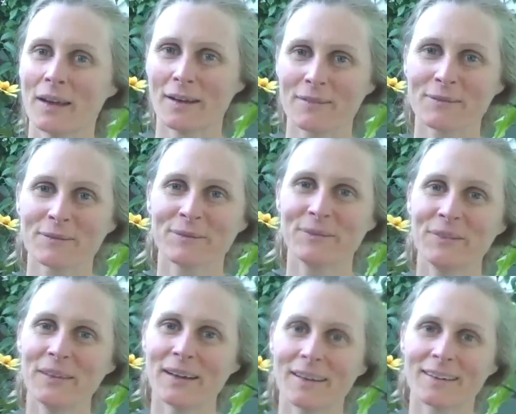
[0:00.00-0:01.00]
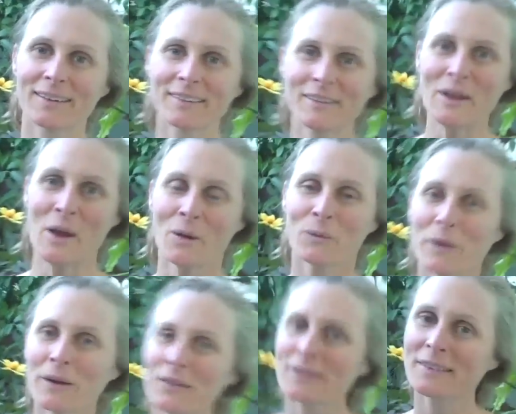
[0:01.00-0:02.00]
Yeah, yeah. yeah.
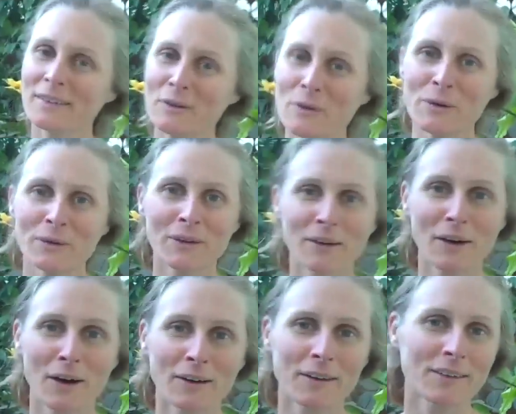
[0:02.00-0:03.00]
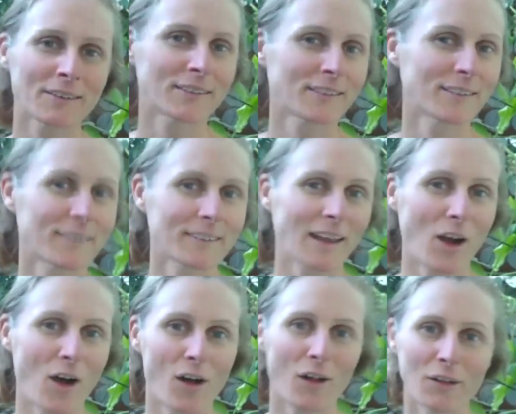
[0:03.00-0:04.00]
Well, that you know, there are artists
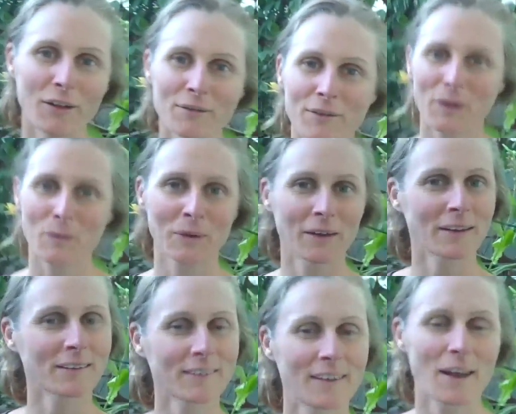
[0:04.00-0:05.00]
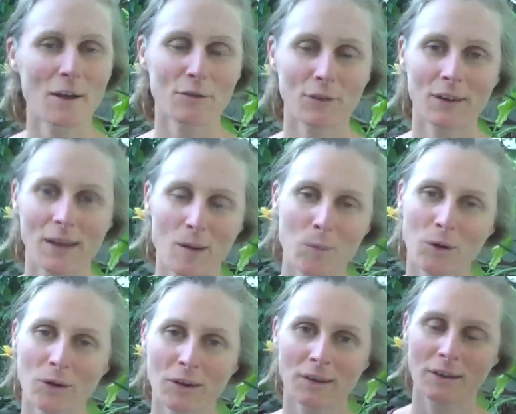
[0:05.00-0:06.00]
all over the place in every
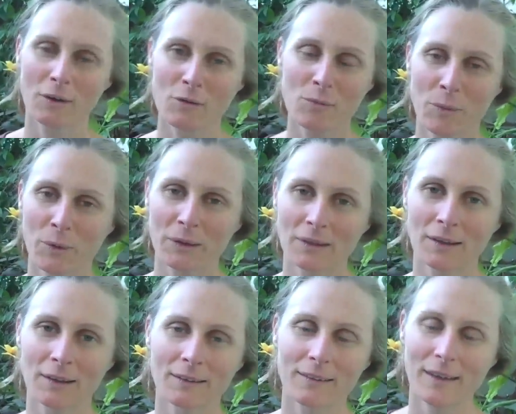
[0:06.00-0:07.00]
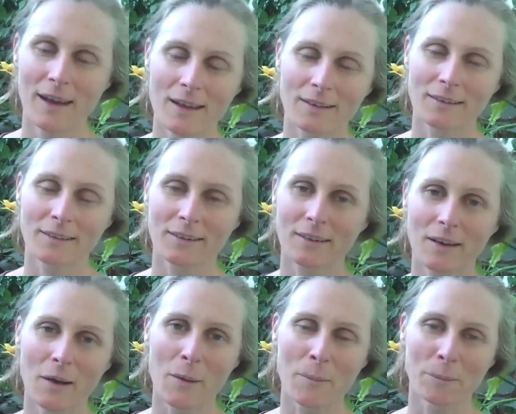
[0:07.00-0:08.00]
neighborhood of Portland, and
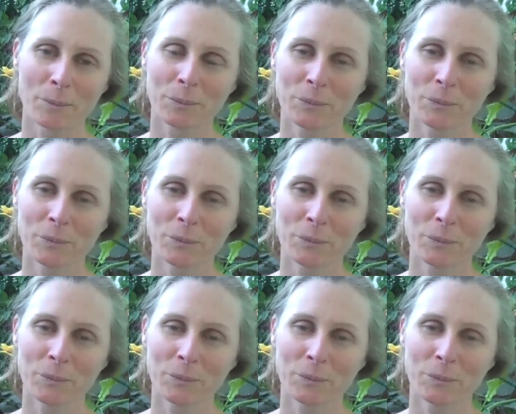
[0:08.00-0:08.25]
um,